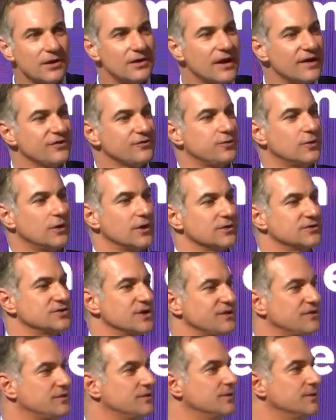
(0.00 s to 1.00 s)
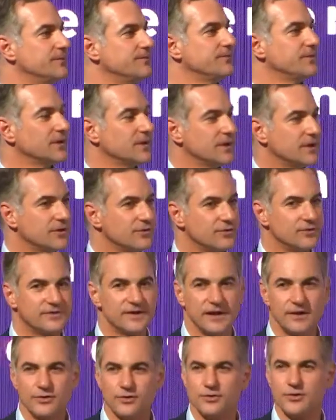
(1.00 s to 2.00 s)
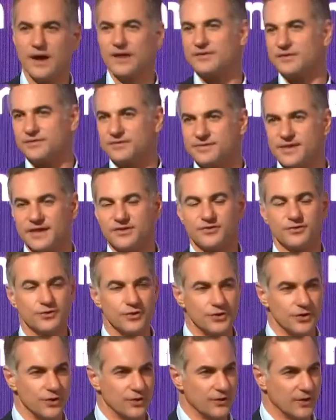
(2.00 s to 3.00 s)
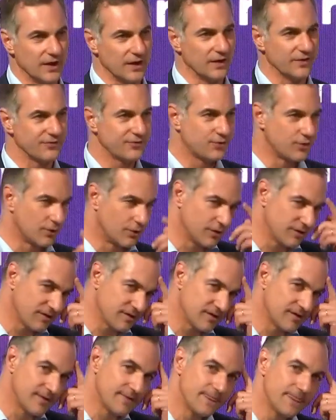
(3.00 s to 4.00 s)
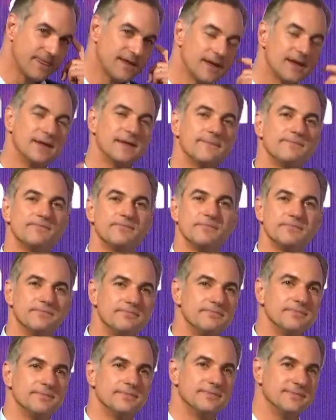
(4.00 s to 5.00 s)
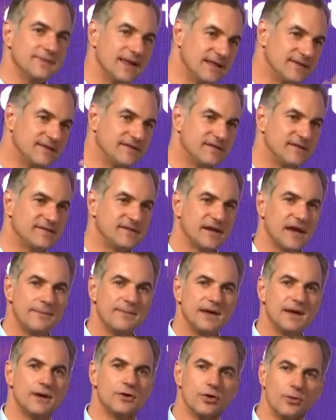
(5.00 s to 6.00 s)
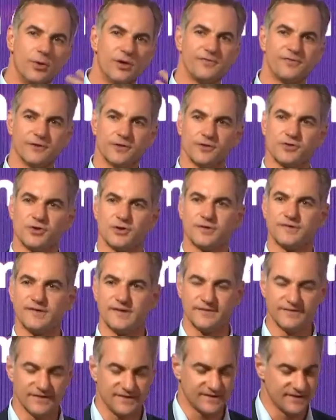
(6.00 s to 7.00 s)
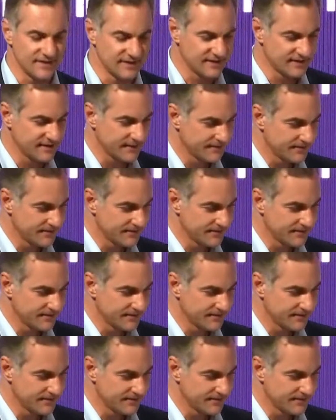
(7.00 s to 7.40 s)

last word just to tell you that you know, of course, Natixis CIB, Global Financial Services,